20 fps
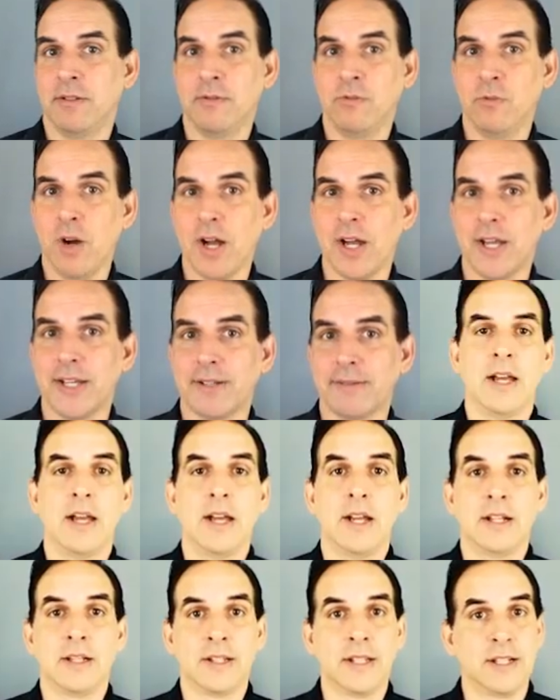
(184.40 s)
and why?
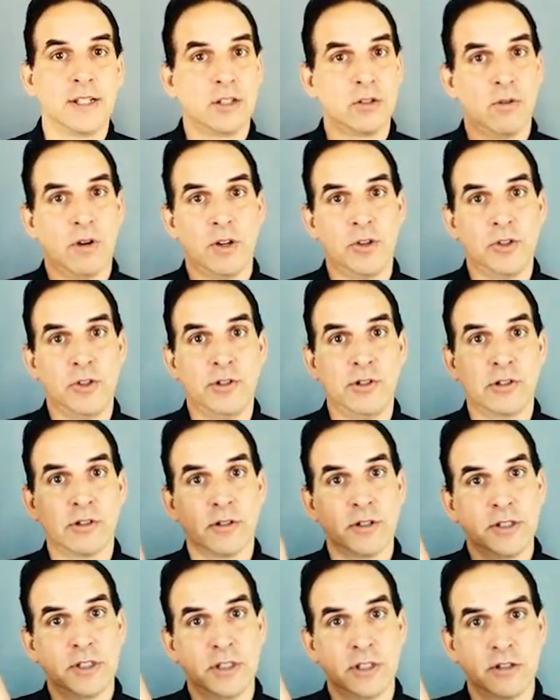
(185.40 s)
Links to all the news
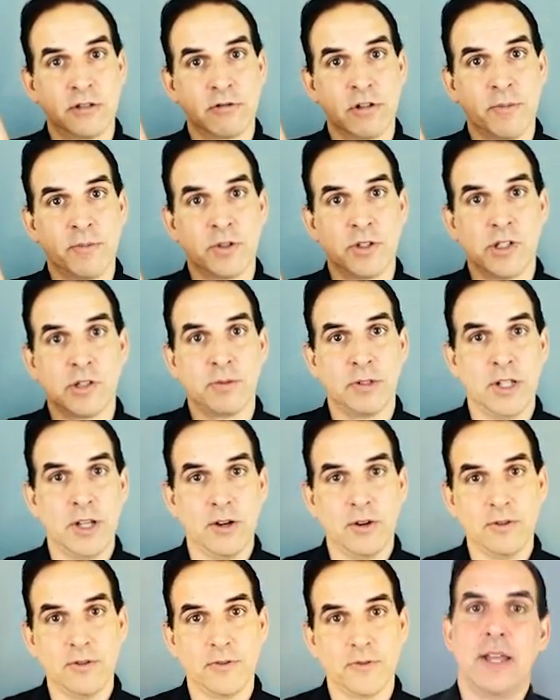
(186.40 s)
are in the descriptions
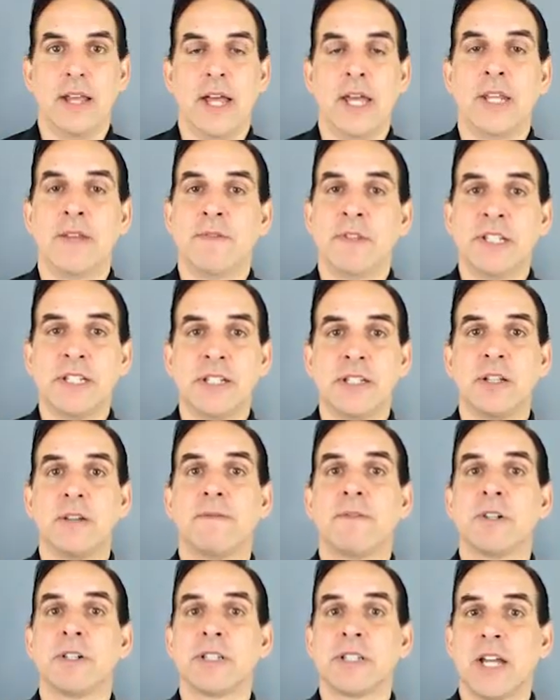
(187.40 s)
below. And if this is your
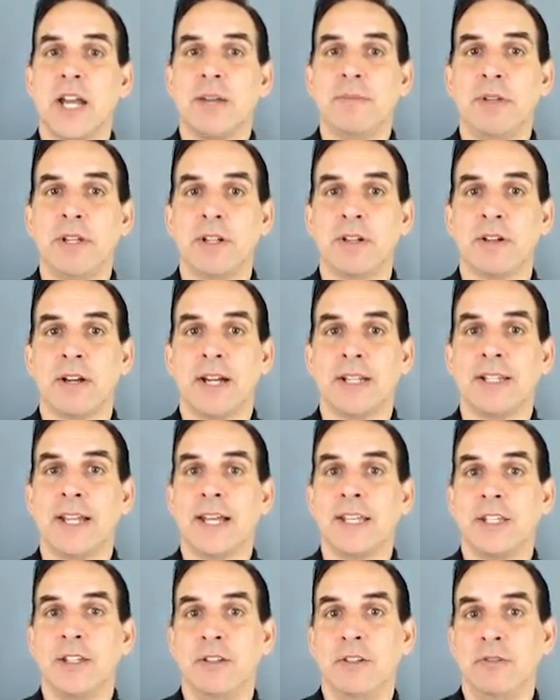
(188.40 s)
first time here, I'd
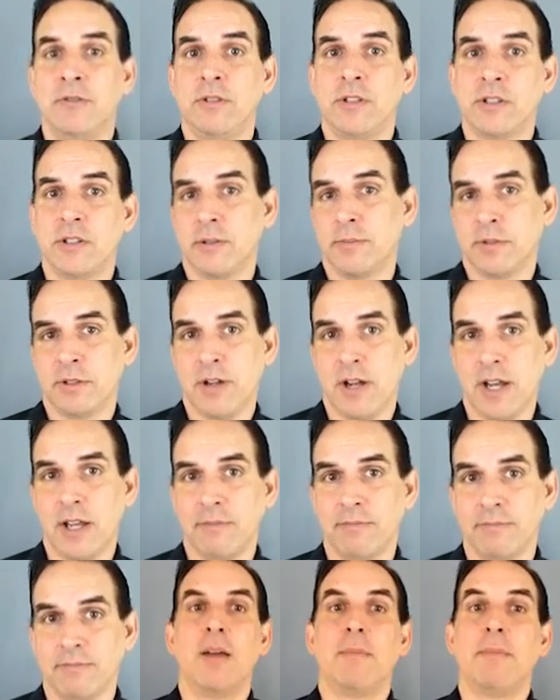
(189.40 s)
like you to
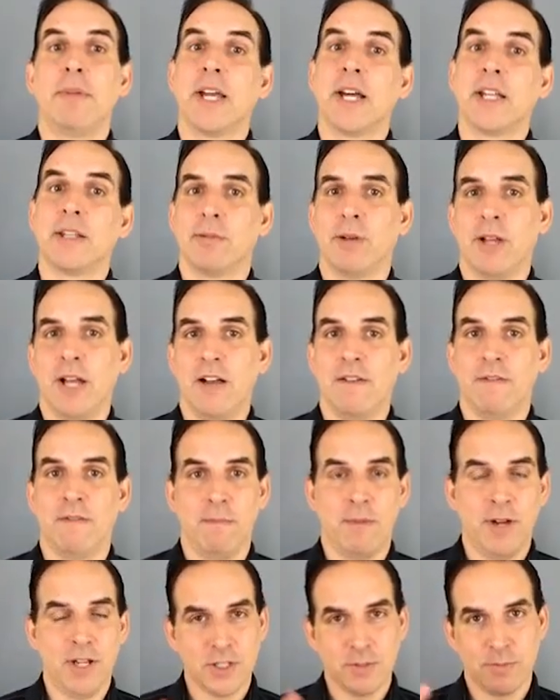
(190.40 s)
subscribe, because we'll have
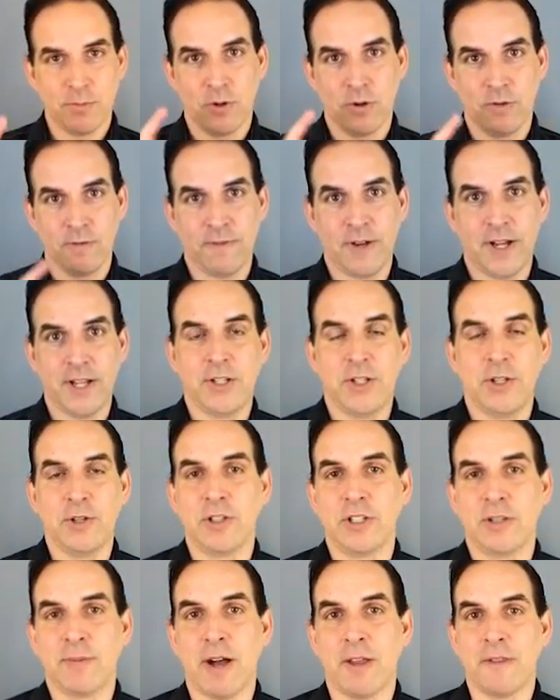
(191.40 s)
much more fun
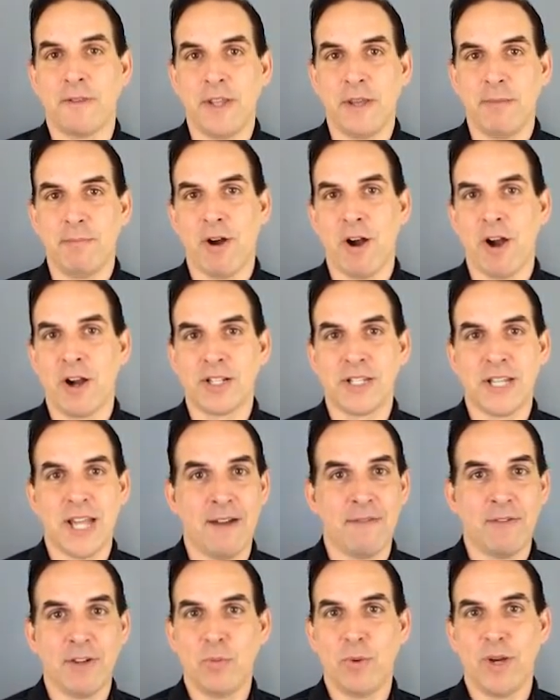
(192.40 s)
news about theme parks
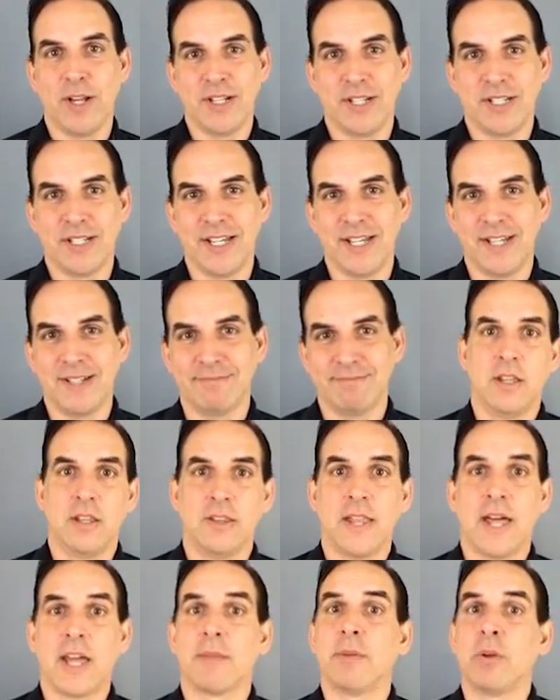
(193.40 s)
every Wednesday.
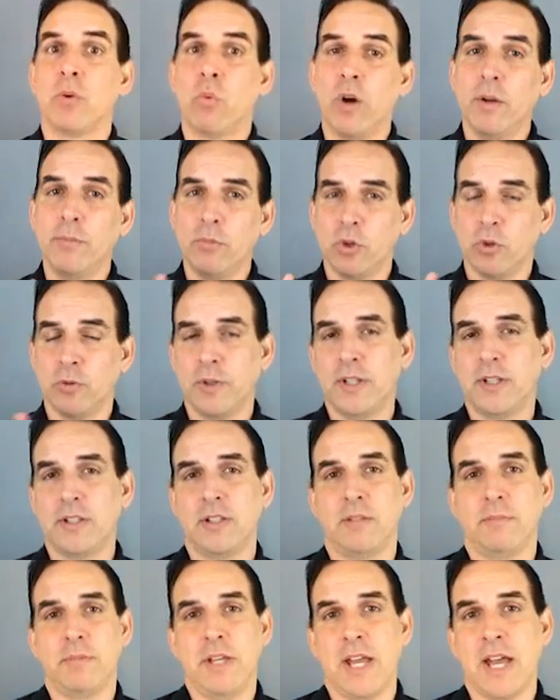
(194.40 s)
That'll be one more reason
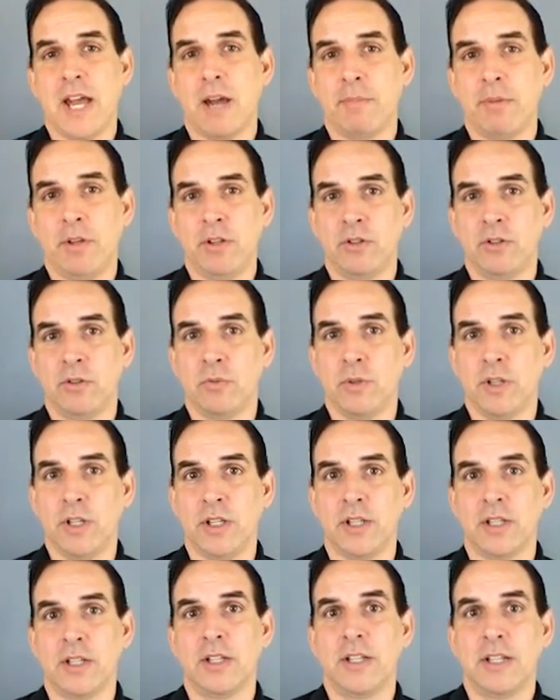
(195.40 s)
to be happy in your
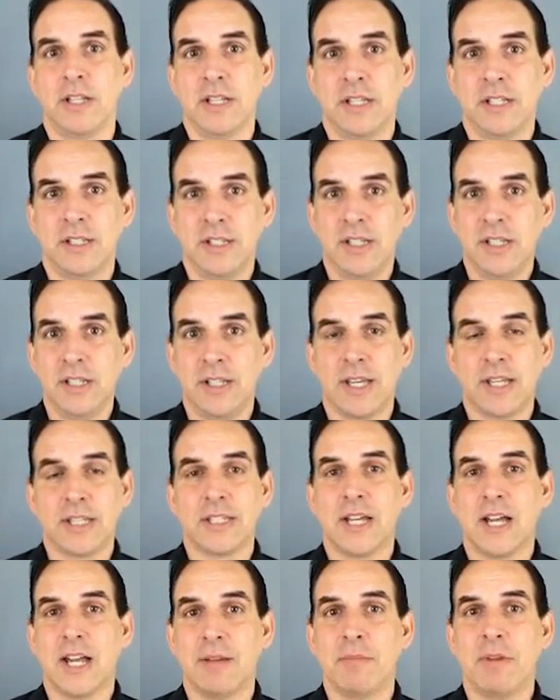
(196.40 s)
week. See you next
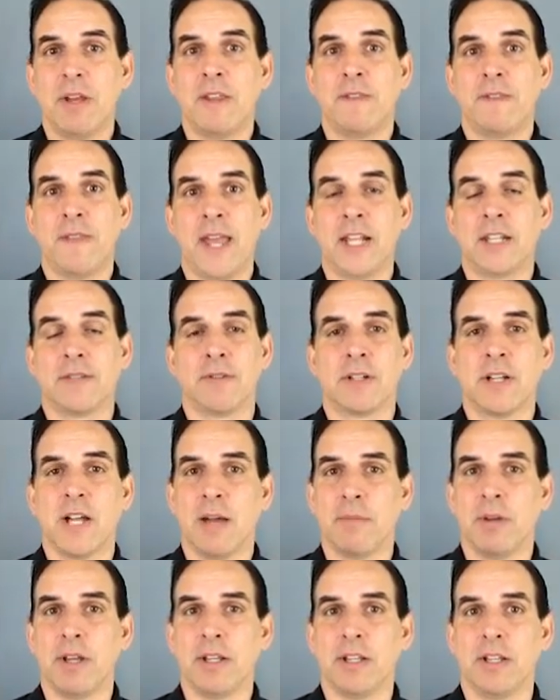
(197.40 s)
time, and thanks for
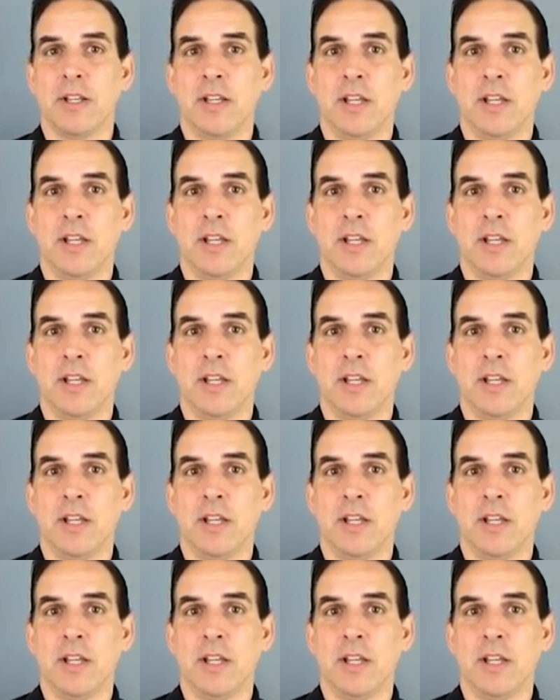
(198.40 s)
coming.